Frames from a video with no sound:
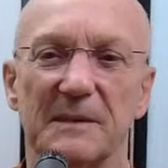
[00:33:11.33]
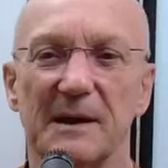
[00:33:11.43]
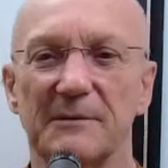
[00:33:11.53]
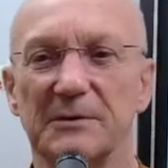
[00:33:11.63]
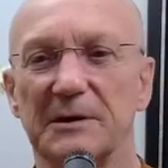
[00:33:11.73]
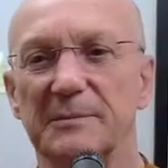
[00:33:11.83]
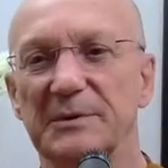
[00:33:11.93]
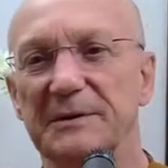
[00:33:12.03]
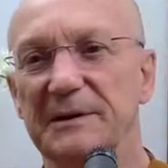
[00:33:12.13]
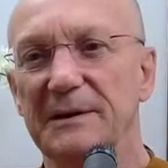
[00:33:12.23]
have a cup
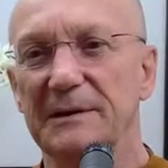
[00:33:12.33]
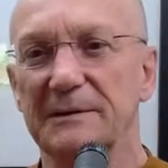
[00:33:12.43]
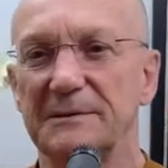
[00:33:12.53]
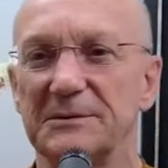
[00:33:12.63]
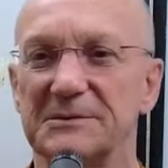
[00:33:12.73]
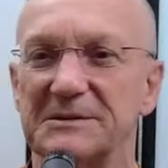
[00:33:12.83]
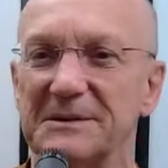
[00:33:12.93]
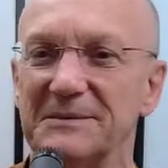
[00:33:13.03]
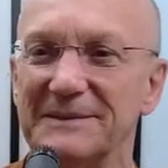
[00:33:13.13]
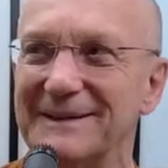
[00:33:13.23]
of tea, do
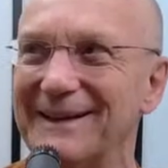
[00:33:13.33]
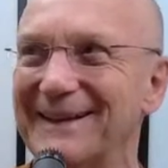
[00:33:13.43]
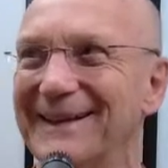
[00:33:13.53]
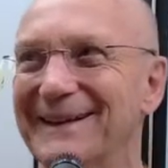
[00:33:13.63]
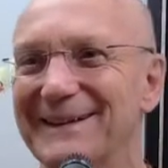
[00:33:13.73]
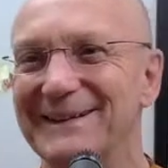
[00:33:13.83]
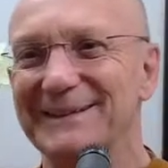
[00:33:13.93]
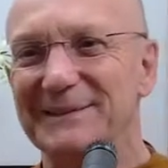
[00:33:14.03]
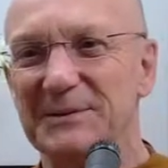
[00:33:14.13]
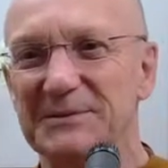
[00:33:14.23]
some
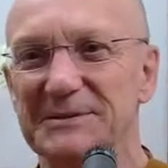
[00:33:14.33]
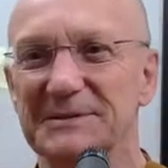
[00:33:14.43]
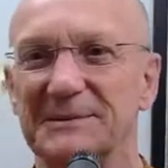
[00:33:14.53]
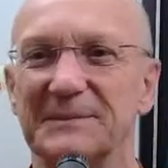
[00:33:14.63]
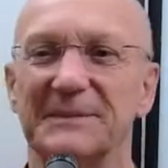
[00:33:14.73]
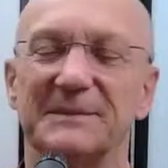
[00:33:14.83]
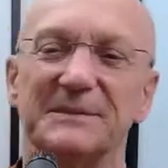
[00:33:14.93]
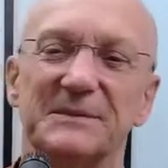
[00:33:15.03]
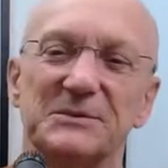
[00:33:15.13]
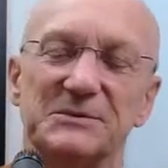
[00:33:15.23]
do some
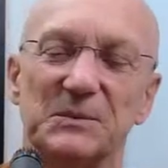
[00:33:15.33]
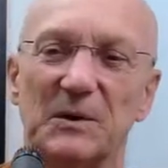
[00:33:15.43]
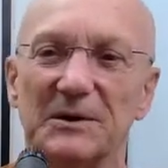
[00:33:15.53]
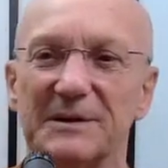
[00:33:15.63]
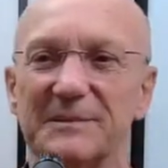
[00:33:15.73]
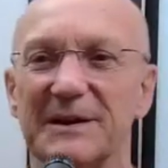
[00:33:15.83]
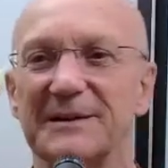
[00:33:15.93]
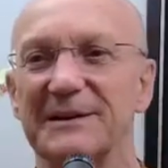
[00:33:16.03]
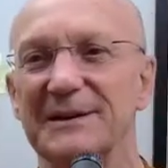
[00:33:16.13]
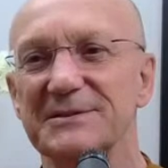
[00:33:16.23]
walking
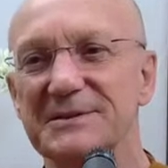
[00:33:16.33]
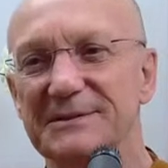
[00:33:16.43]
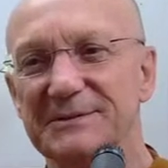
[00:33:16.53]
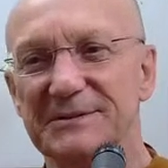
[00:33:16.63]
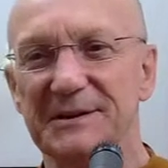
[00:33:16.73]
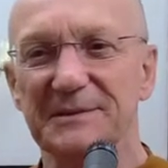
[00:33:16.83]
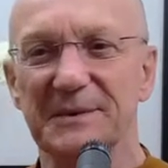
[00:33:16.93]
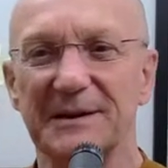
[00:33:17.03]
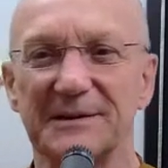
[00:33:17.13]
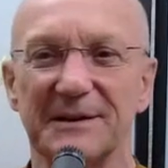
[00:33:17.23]
meditation, sitting
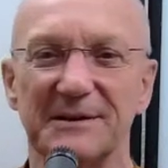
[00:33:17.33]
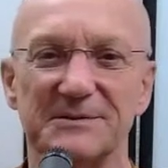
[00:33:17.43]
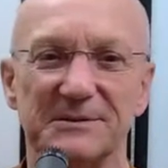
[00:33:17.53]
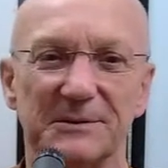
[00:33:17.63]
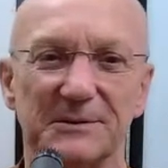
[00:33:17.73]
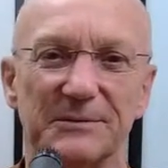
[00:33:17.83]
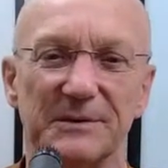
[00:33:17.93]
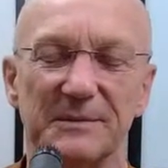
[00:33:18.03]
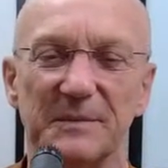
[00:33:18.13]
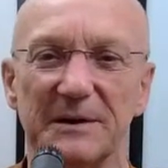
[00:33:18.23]
meditation, go for
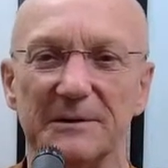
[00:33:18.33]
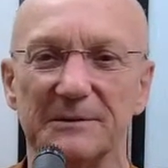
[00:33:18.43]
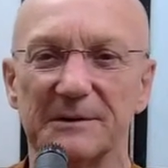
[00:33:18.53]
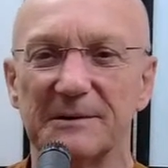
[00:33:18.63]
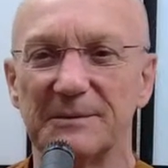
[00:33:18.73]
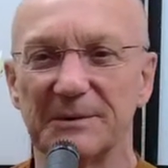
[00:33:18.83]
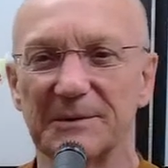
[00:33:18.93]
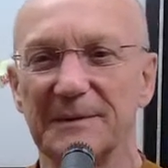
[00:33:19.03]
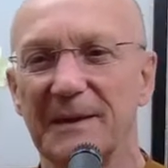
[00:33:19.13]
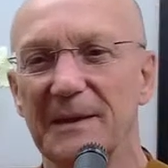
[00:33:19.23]
the meal, go
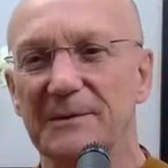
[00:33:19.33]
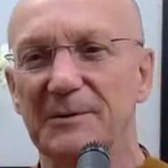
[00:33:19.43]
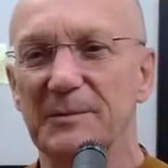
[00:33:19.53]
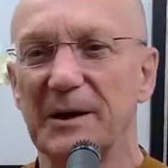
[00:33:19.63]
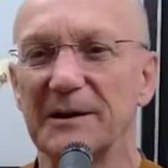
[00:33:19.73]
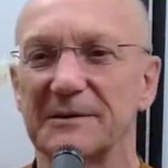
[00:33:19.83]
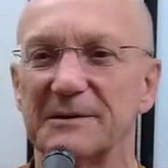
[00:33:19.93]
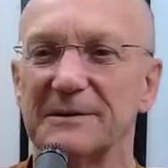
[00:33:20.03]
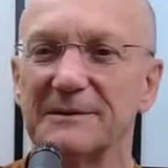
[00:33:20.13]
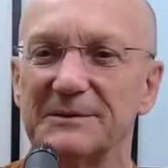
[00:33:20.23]
back
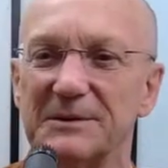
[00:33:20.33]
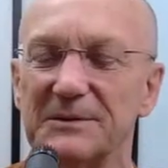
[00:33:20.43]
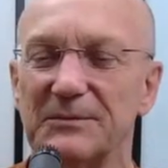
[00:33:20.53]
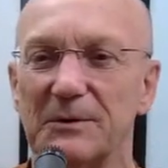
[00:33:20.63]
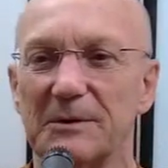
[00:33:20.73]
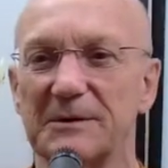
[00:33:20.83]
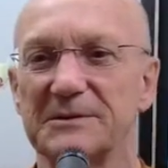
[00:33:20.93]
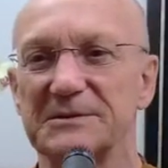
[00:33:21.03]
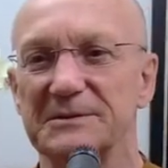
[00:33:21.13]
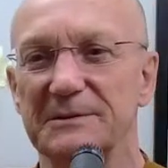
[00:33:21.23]
to the
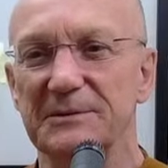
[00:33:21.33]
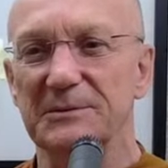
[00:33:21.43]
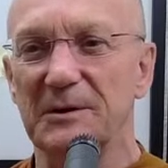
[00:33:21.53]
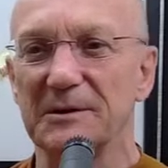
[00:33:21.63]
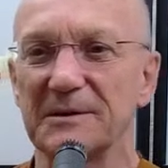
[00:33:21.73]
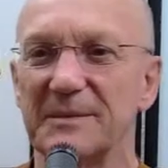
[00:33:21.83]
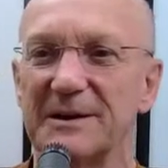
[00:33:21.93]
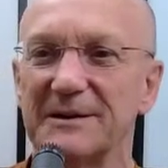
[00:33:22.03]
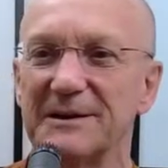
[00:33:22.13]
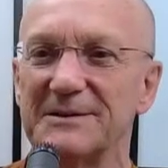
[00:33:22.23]
forest, do walking
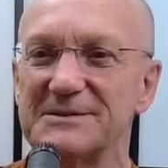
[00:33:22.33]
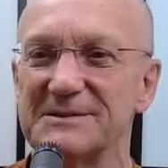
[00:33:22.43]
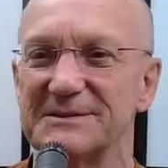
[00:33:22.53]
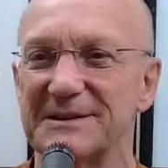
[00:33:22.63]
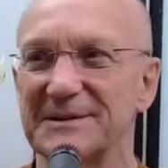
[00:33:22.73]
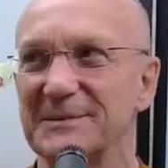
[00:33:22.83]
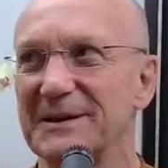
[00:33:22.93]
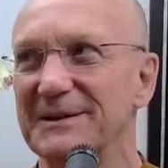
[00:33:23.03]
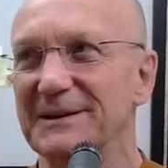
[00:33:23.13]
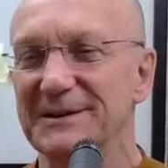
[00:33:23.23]
meditation, sitting
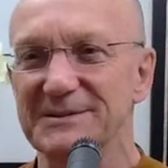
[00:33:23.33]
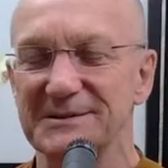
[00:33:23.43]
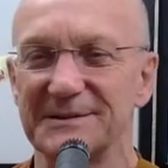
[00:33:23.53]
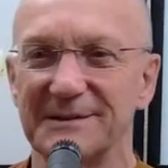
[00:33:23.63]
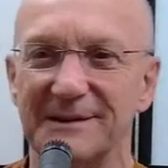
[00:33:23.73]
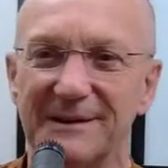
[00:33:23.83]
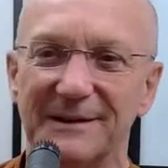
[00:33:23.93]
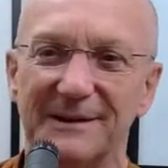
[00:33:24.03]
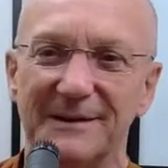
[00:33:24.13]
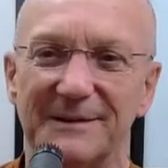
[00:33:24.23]
meditation,
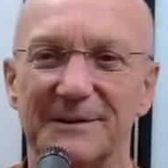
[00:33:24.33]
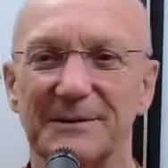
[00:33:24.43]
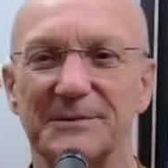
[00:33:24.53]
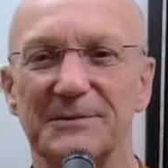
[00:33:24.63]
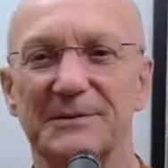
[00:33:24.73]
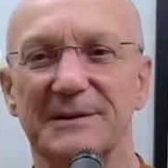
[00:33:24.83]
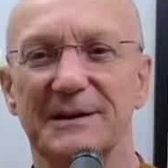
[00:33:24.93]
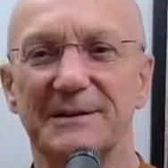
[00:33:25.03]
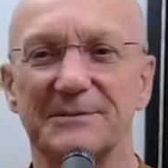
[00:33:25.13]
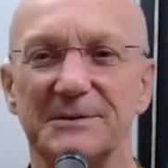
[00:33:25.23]
through the
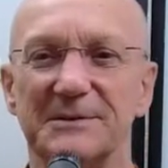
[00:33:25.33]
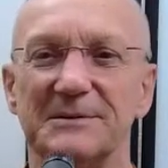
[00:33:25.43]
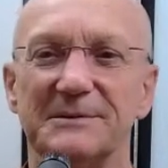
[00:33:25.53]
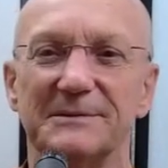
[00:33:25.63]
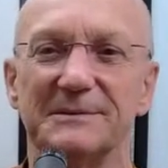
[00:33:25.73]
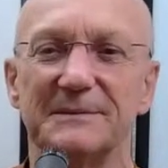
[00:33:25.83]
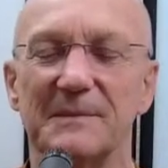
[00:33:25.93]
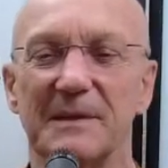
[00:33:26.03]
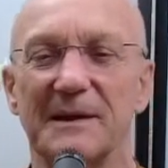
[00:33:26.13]
afternoon,